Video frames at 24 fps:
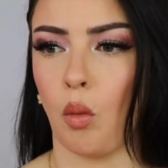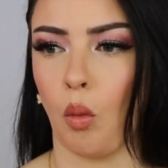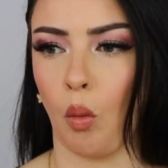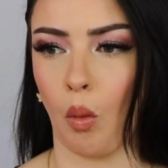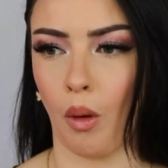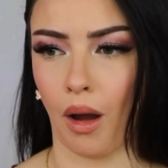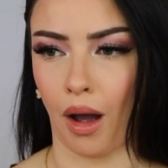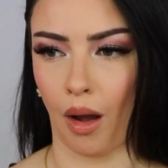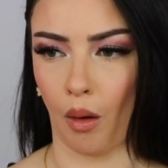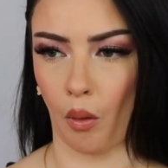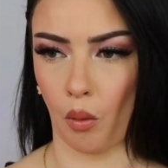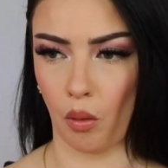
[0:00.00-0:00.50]

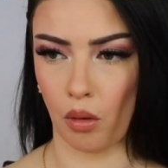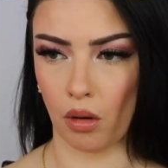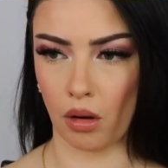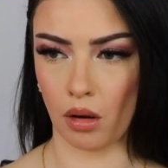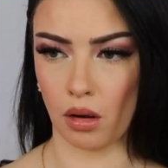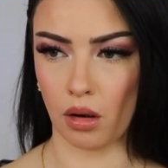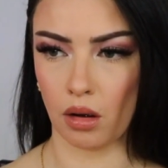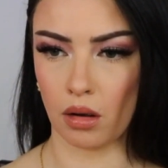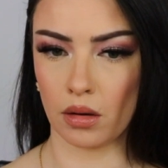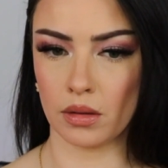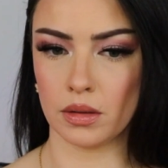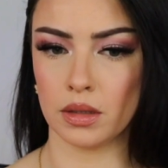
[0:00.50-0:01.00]
Wow,
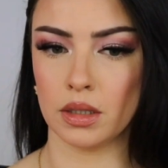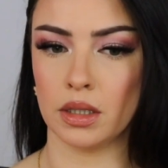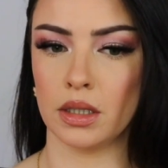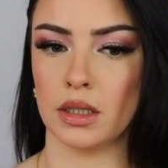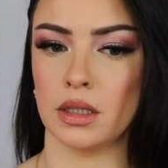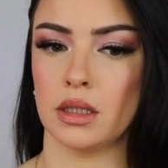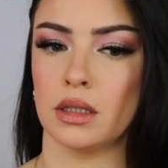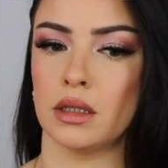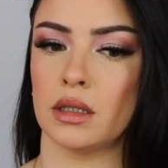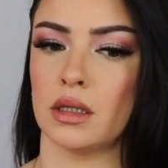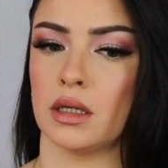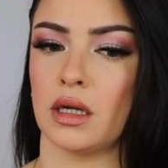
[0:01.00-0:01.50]

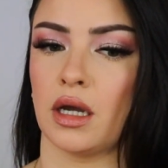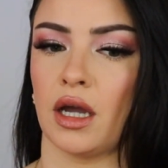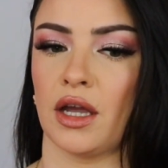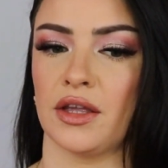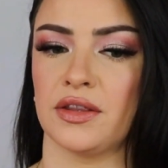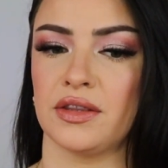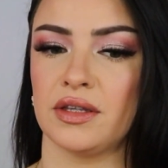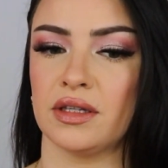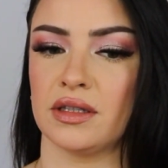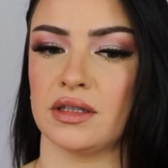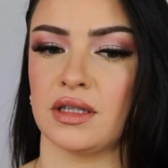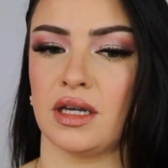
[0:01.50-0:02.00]

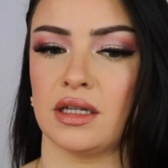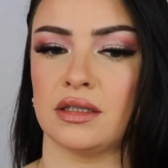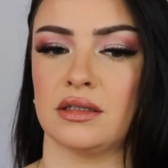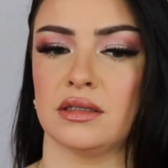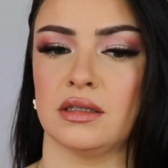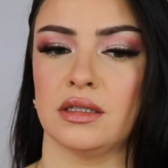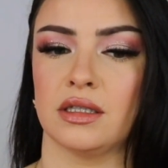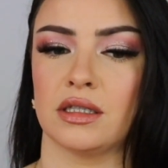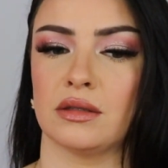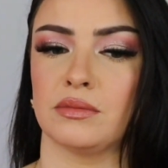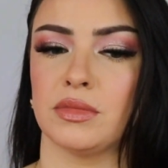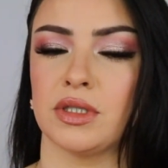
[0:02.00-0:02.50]
I think that's
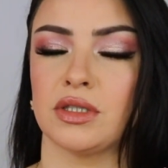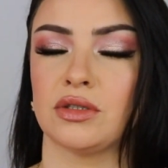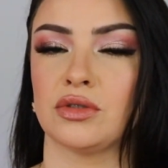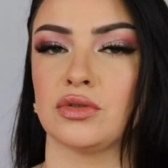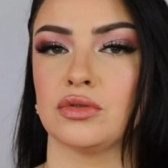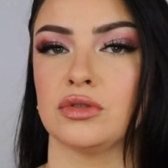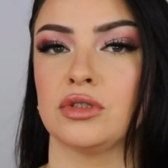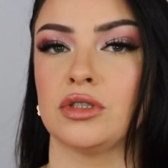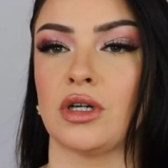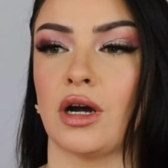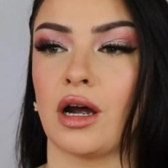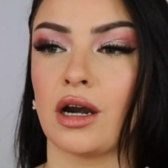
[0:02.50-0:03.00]
a little bit
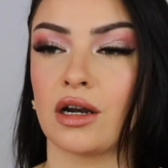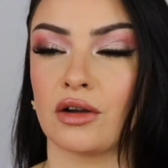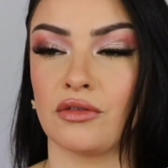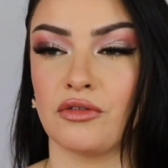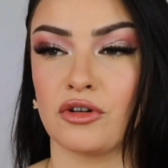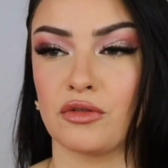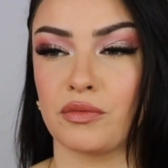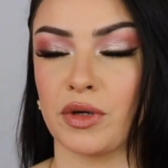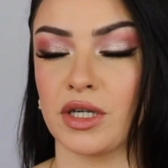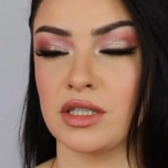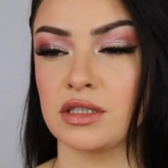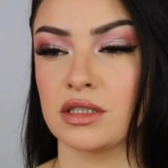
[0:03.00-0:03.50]
too dark
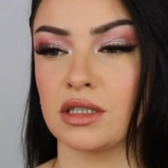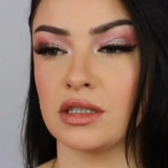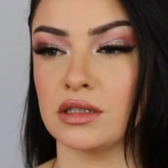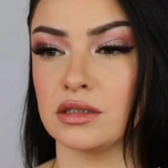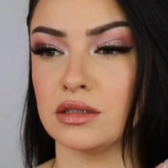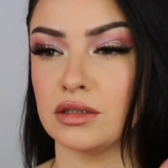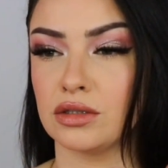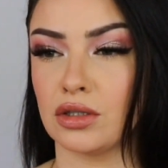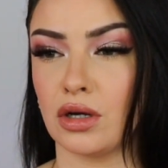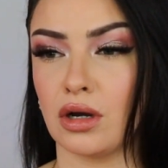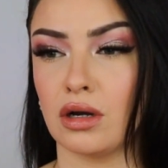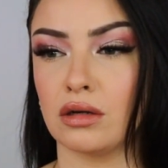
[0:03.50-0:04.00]
for my
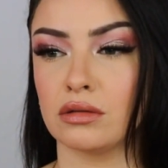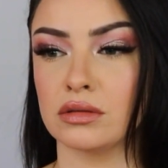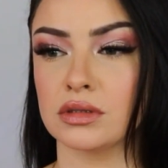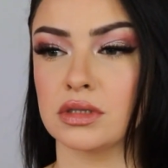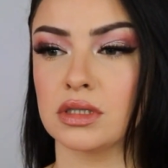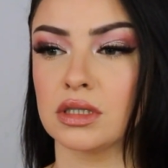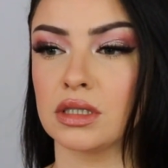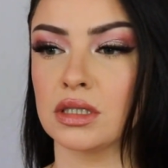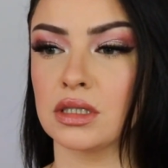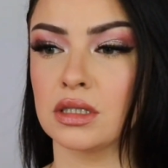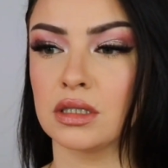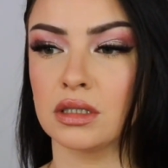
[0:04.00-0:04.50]
skin
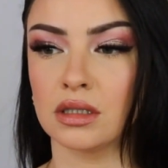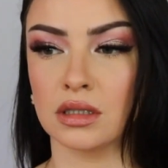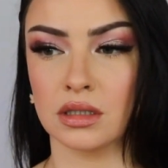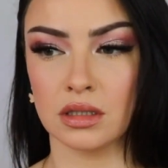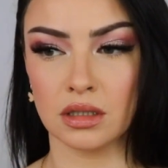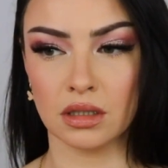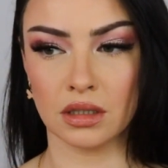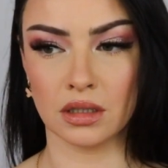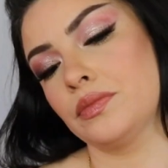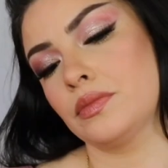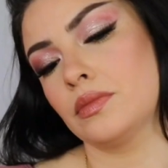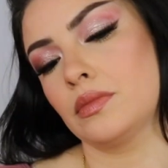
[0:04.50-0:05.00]
tone.
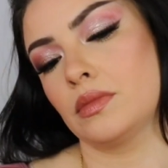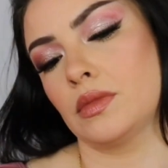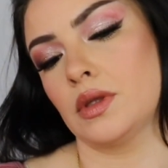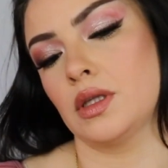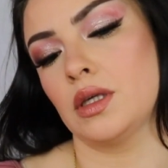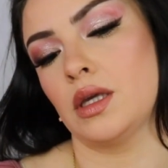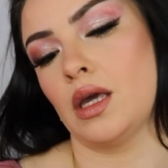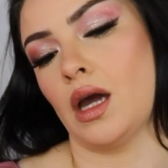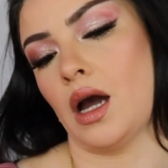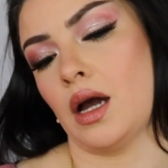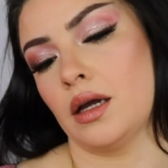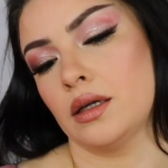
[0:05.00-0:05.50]

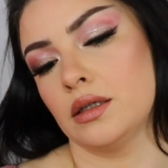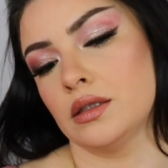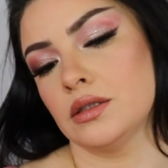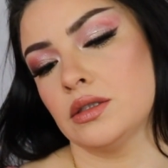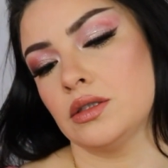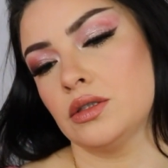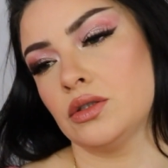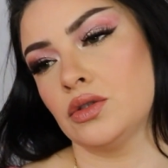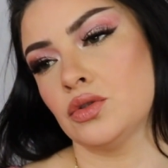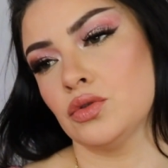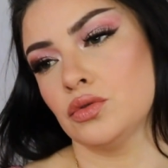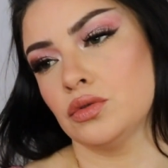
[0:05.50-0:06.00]
Yeah,
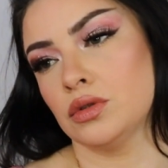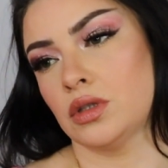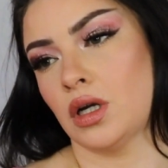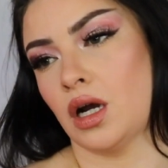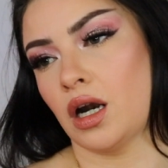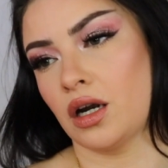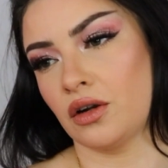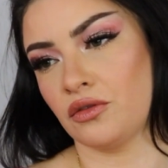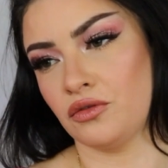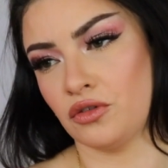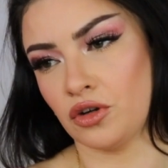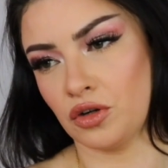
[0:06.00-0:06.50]
it's too
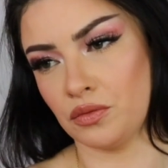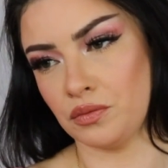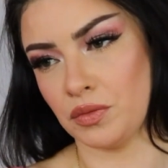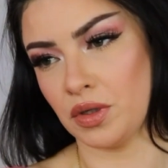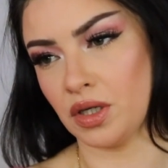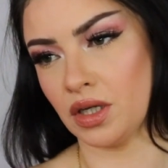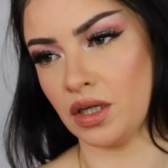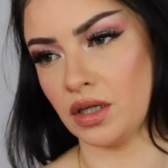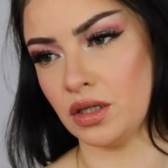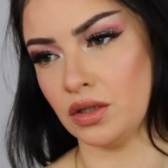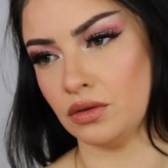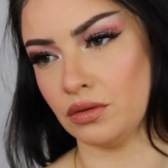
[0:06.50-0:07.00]
dark for
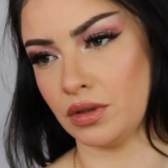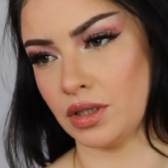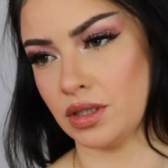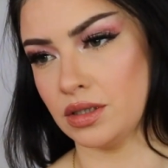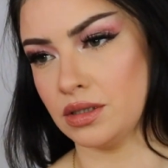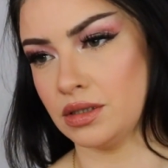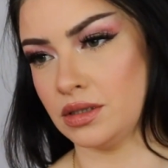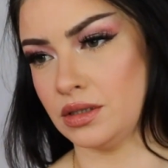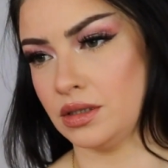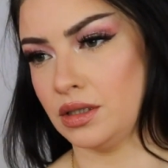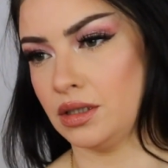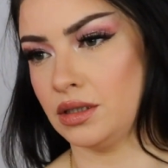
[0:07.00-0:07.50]
me, you
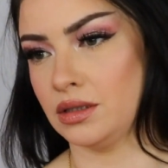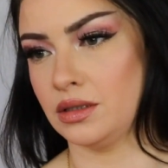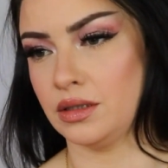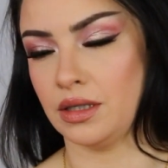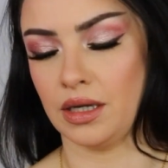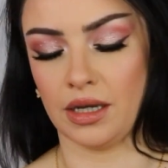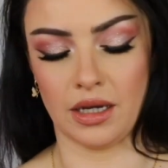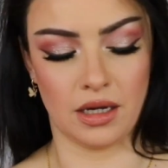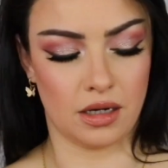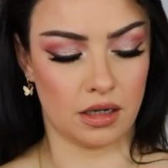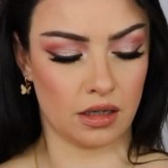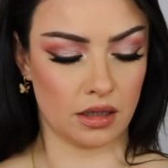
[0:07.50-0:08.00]
can see it
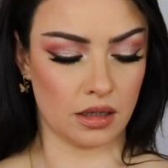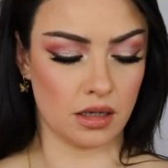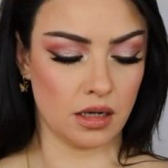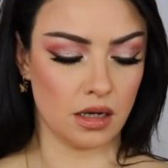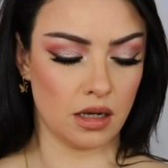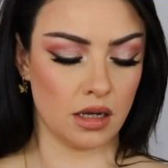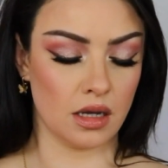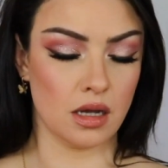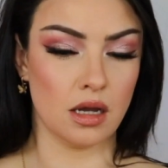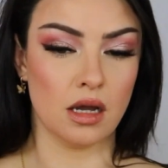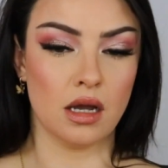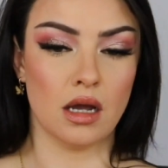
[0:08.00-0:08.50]
there.
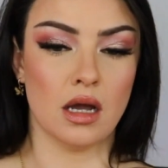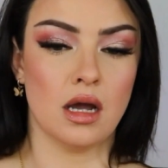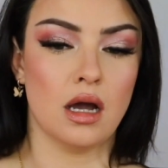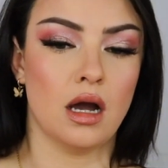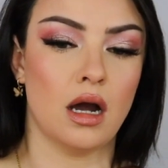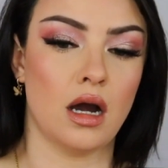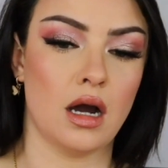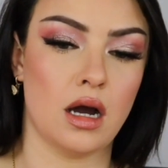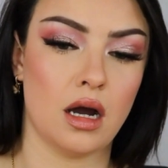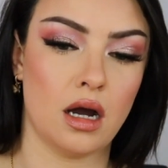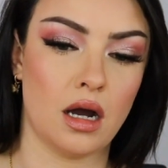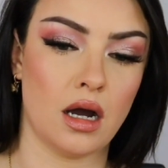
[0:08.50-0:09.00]

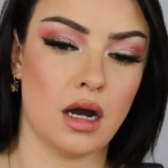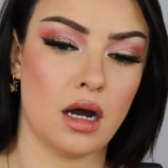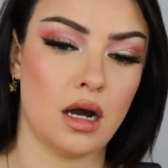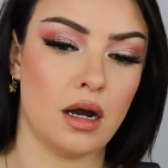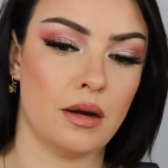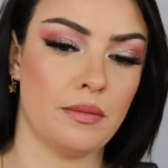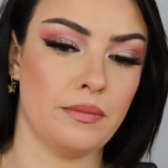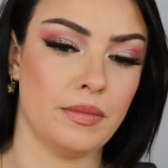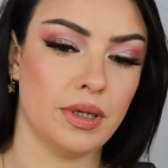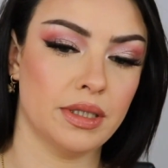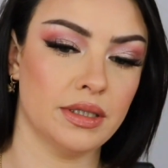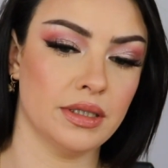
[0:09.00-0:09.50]

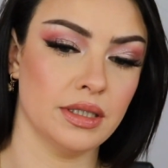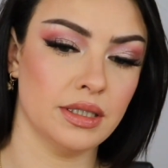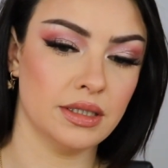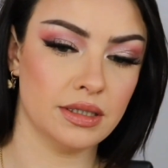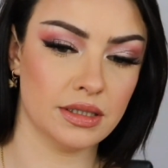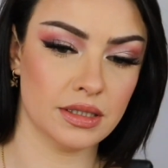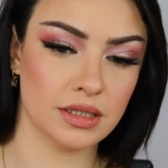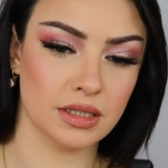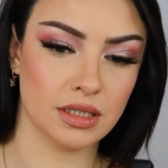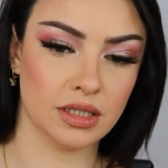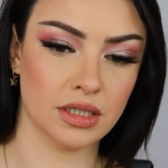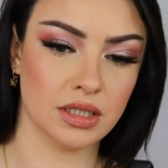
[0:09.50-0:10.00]
But
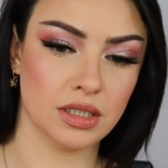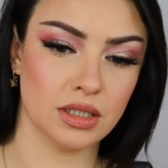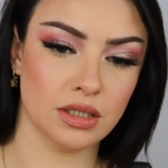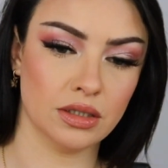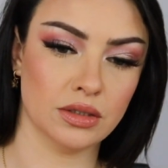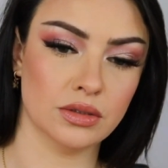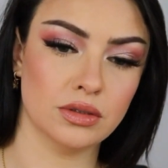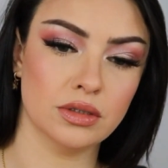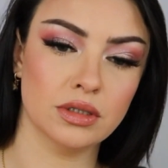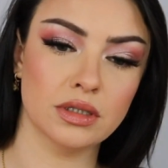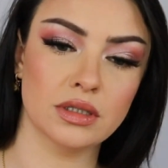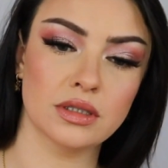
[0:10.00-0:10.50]
it's
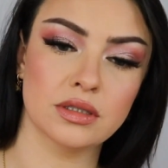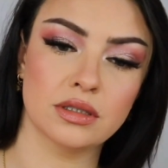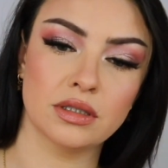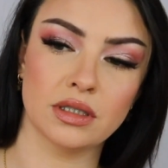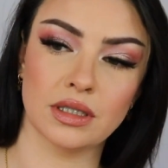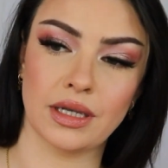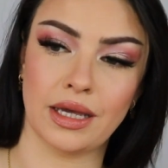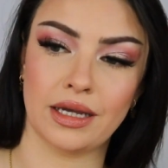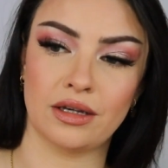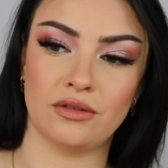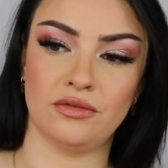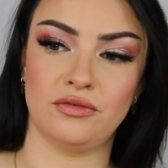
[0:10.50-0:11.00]
cute,
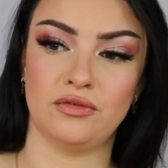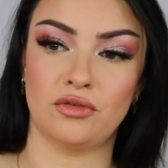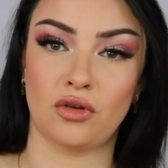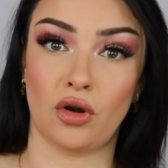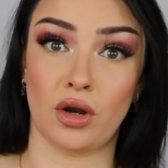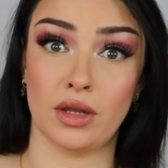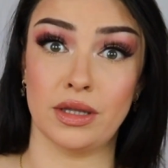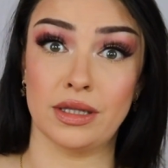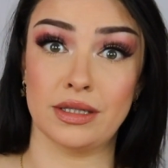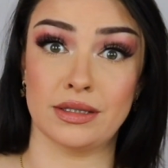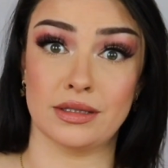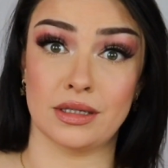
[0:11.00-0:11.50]
like
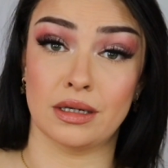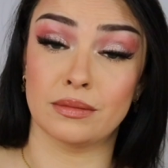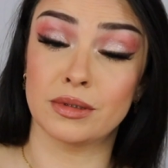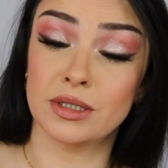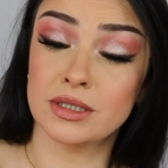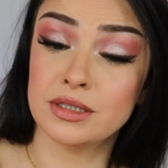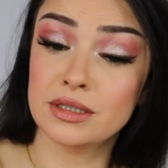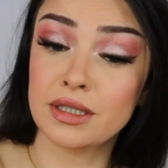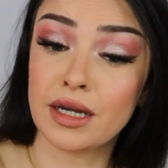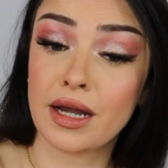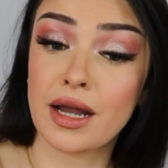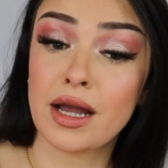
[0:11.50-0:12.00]
for the
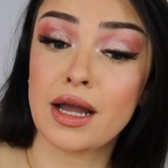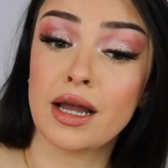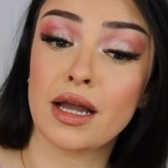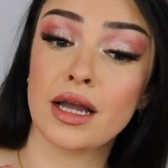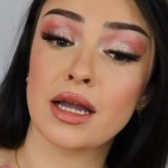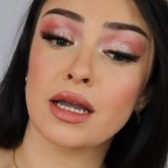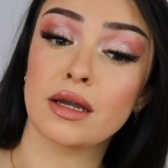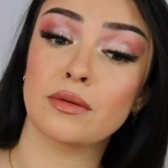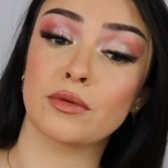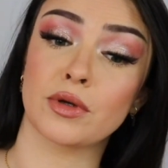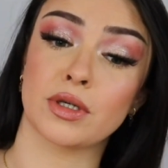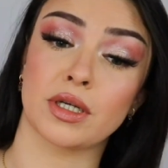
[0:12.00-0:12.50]

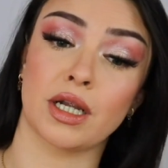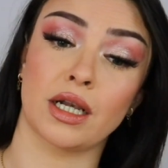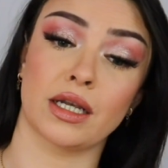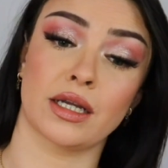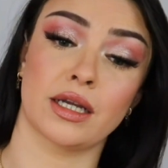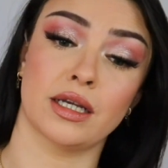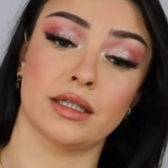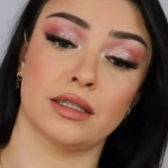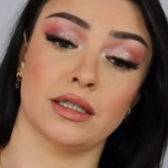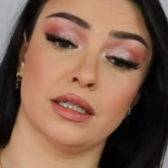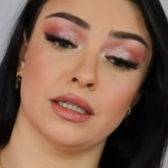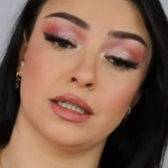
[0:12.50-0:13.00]
summertime when I
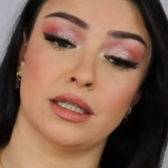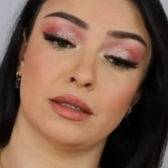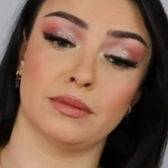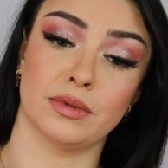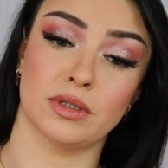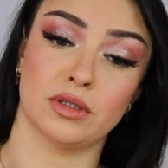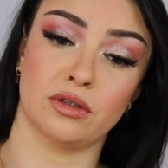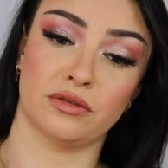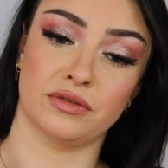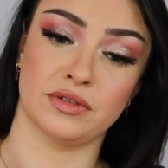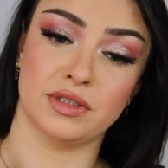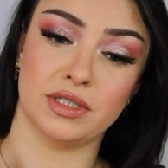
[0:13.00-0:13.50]
get a little
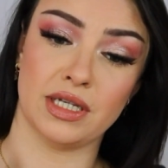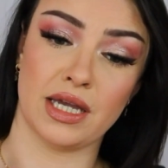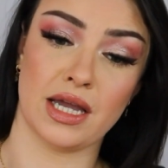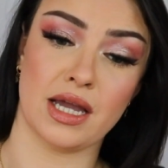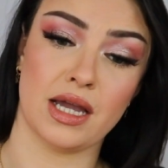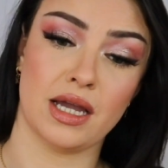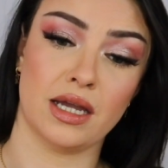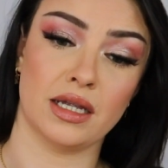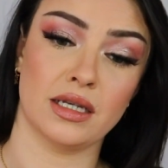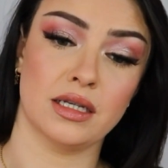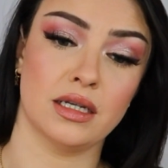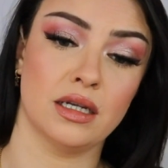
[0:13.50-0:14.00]
bit of
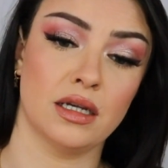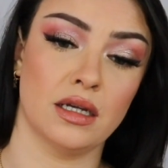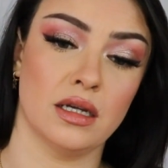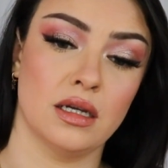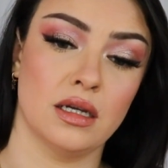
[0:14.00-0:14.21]
tan.